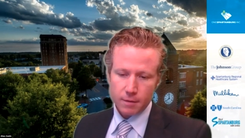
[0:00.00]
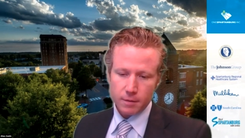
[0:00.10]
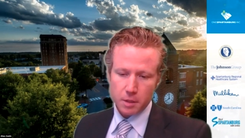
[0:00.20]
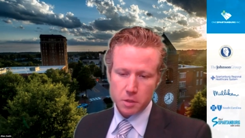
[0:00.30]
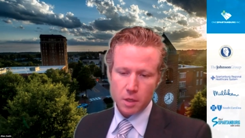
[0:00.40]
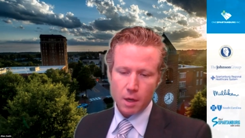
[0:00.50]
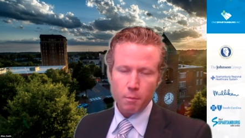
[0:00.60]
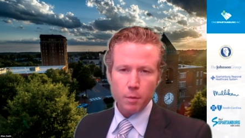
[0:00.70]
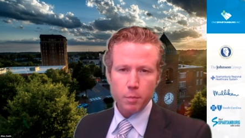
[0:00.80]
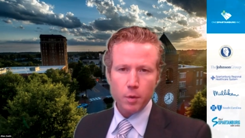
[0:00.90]
this
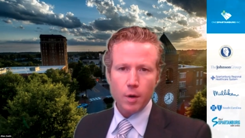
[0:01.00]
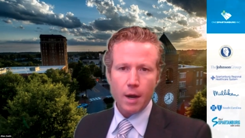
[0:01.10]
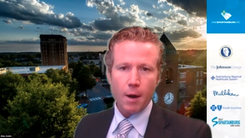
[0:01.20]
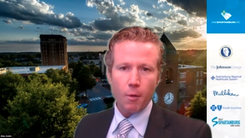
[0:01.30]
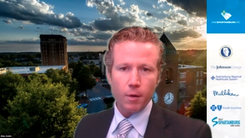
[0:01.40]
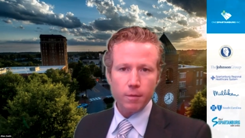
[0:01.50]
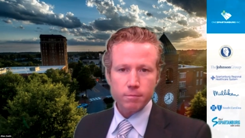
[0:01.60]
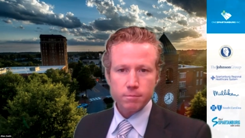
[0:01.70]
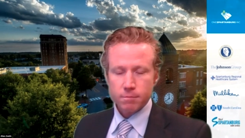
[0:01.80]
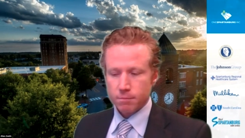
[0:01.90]
number per hour
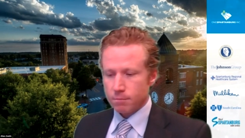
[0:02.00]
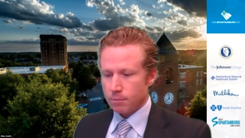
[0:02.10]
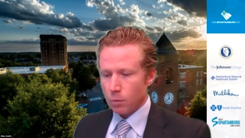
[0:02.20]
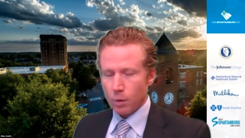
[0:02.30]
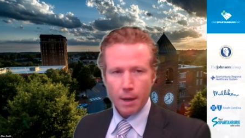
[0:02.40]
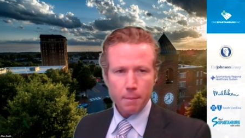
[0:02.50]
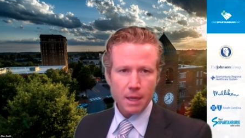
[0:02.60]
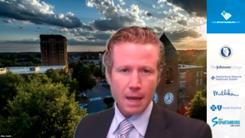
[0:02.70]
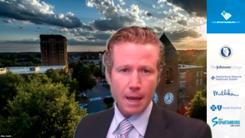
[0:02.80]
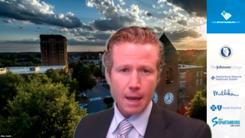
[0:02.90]
would I
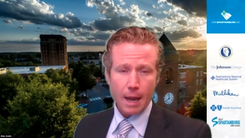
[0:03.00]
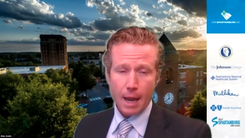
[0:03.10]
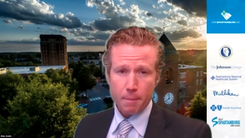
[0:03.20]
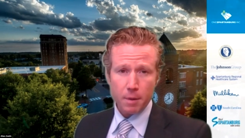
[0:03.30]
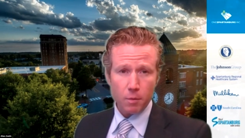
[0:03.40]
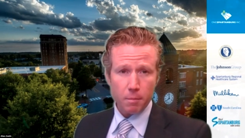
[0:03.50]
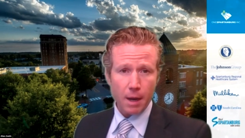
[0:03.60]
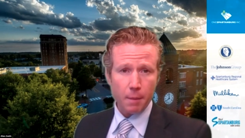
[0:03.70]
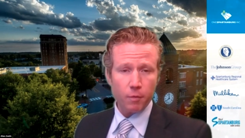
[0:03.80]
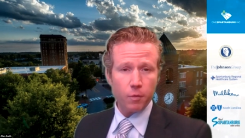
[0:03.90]
be happy with
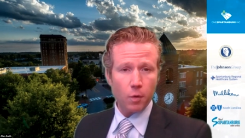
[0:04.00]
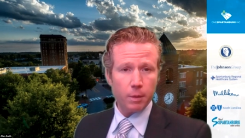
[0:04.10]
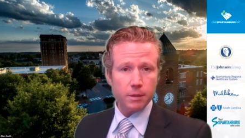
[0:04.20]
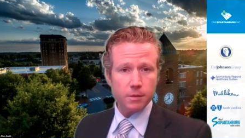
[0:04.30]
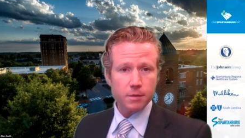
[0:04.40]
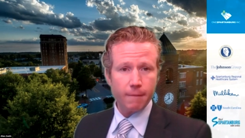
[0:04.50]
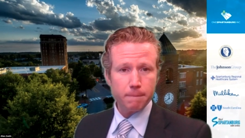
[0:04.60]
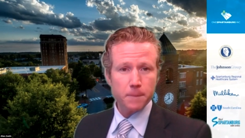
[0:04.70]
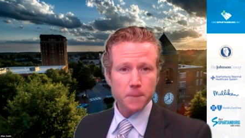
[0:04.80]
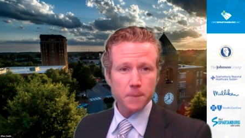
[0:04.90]
my performance?
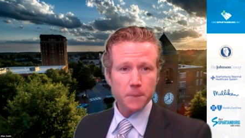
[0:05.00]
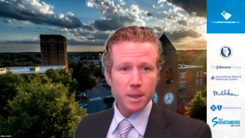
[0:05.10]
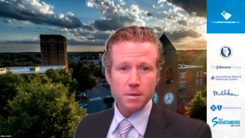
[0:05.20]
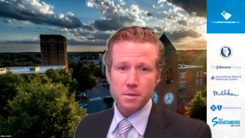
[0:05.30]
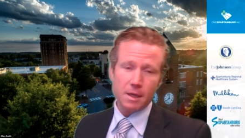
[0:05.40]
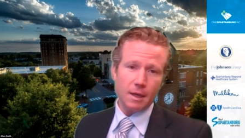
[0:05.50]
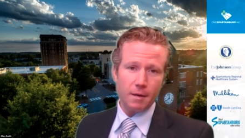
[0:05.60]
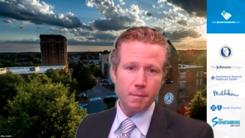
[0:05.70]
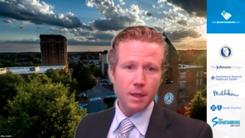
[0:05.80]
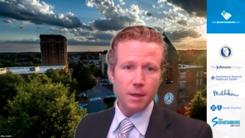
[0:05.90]
Mm-hmm. Because
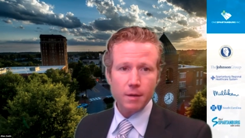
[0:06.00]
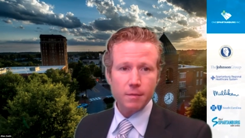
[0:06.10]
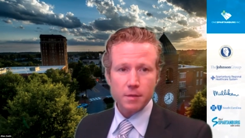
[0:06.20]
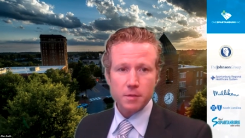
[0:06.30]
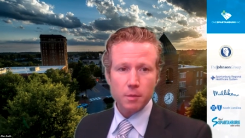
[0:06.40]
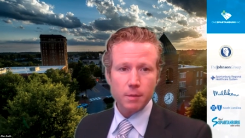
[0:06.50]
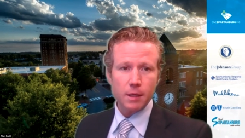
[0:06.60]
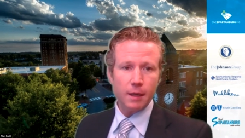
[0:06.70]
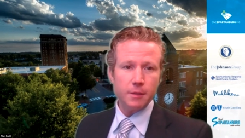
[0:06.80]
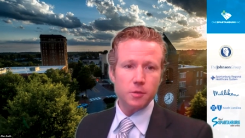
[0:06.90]
again, I mean, it's
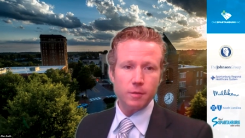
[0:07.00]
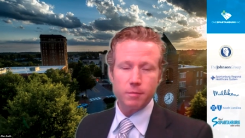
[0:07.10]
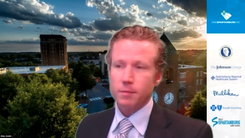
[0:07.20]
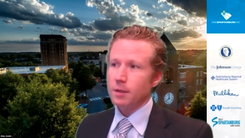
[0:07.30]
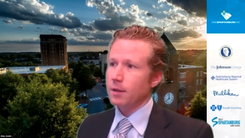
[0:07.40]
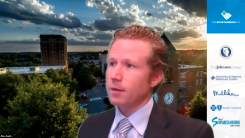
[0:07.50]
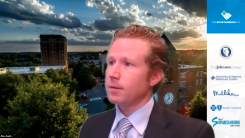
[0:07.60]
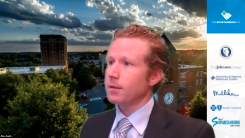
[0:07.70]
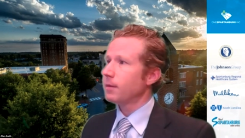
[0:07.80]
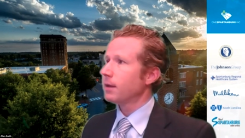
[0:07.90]
human nature. You know,
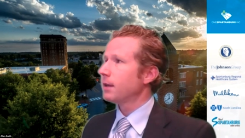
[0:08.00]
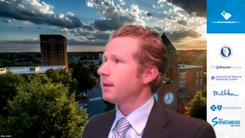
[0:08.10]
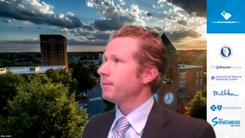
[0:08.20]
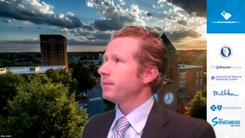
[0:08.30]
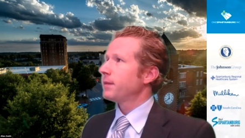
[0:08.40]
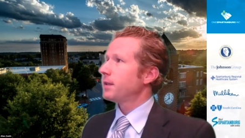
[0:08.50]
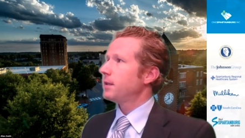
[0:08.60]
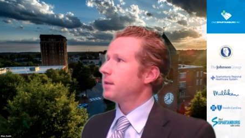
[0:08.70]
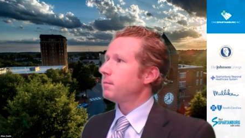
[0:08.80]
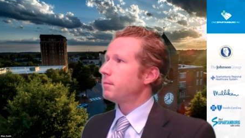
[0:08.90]
you you